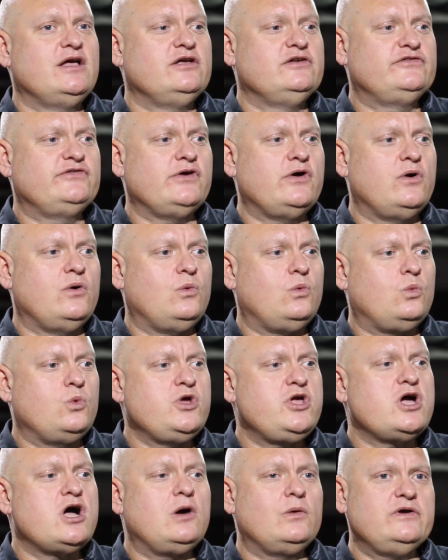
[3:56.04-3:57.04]
So
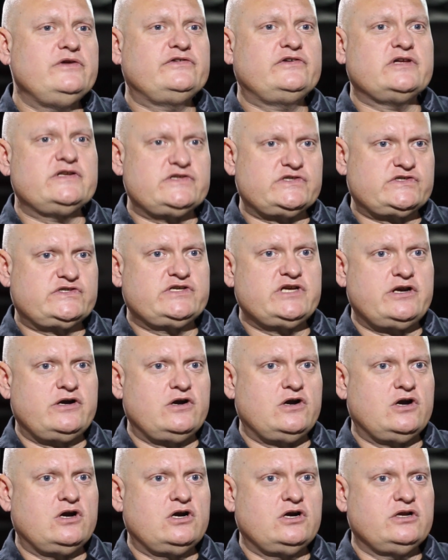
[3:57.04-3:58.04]
we always
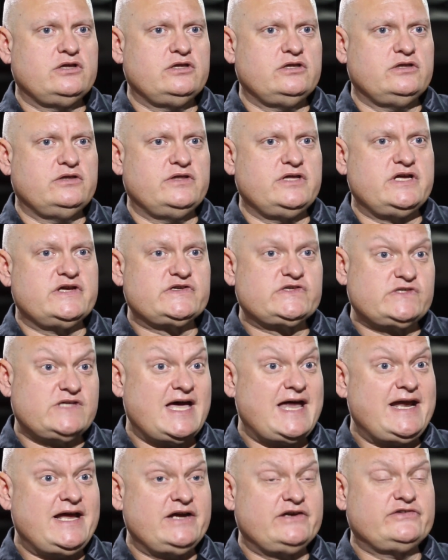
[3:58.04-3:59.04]
consider the
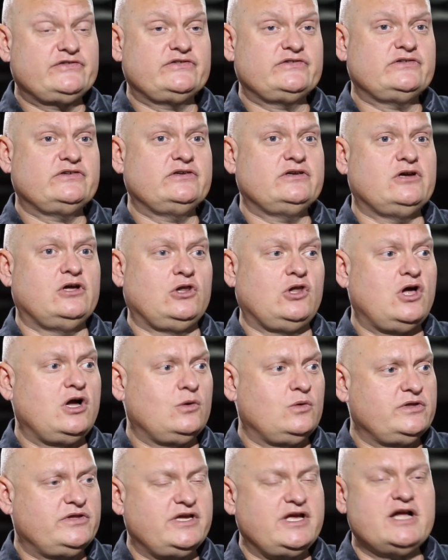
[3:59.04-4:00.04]
aesthetics
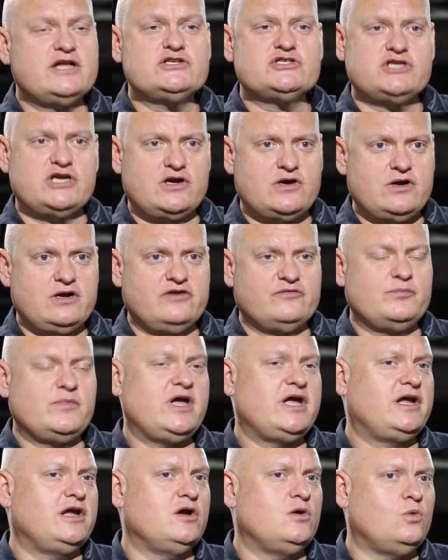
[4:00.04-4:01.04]
along with the engineering of
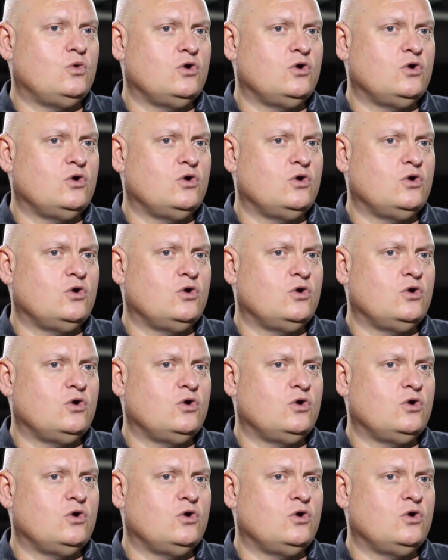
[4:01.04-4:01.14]
making it